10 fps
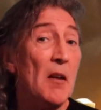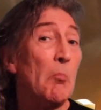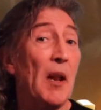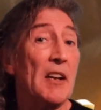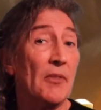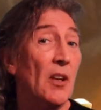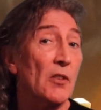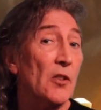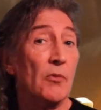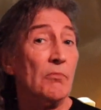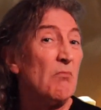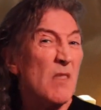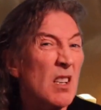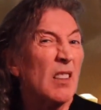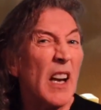play it for long enough,
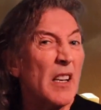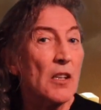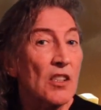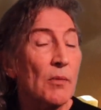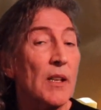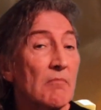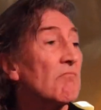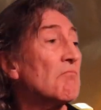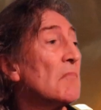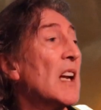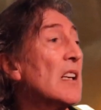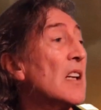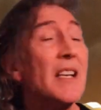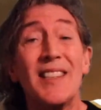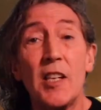you'll get used to it in
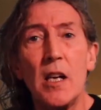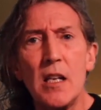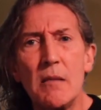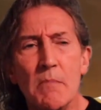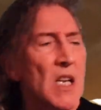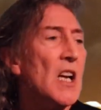time.